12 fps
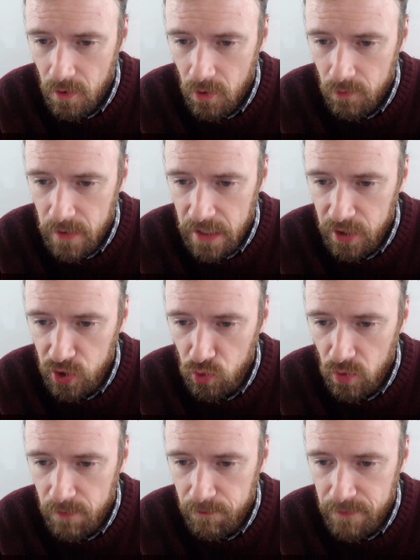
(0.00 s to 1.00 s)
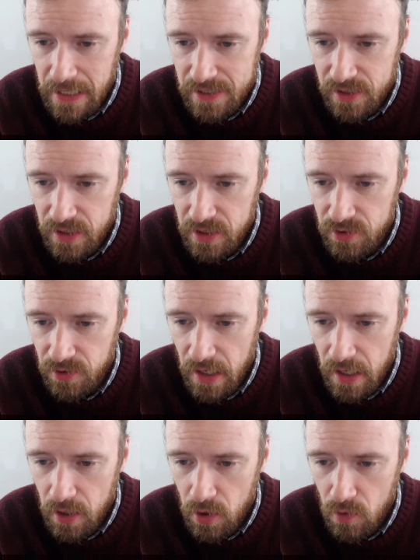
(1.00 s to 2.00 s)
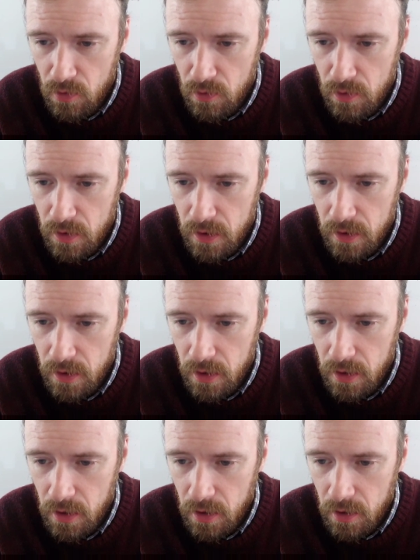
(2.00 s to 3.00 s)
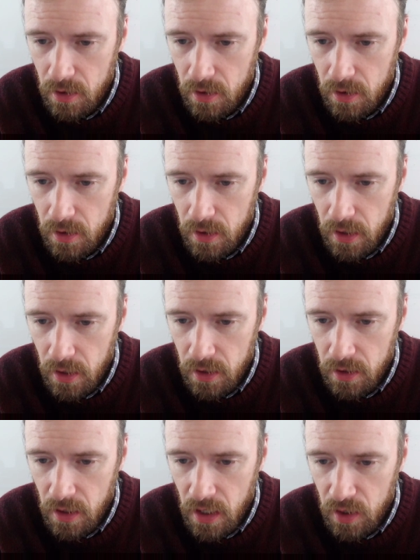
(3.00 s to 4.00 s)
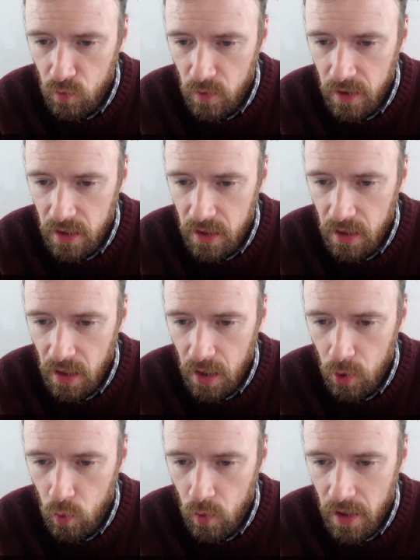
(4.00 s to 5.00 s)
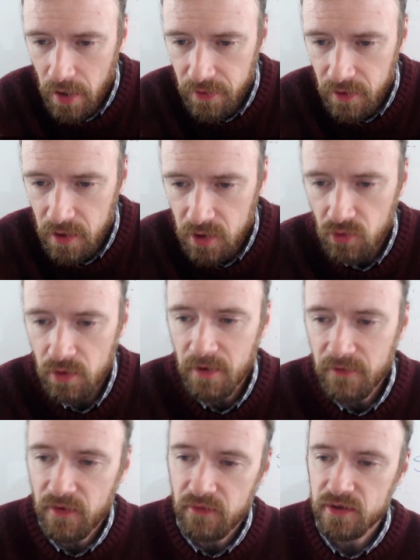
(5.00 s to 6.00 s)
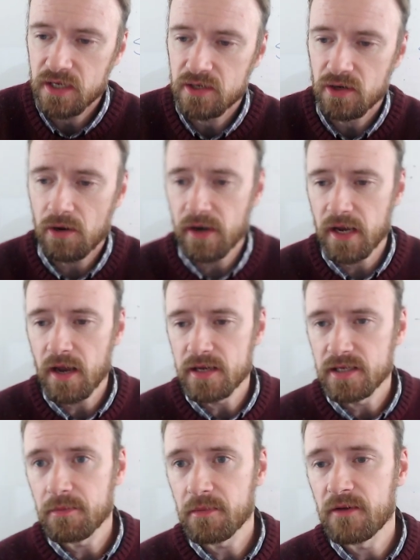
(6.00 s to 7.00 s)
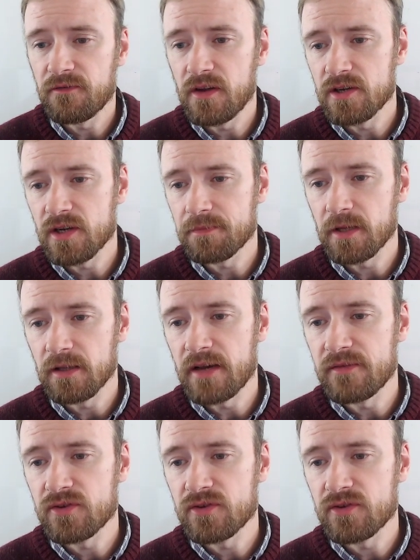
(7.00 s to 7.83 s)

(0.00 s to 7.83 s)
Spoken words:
Mani, you are best teacher. Thank you. And Adwi Al-Wathi, you are my favorite teacher. All right, guys, I'm going to finish up the live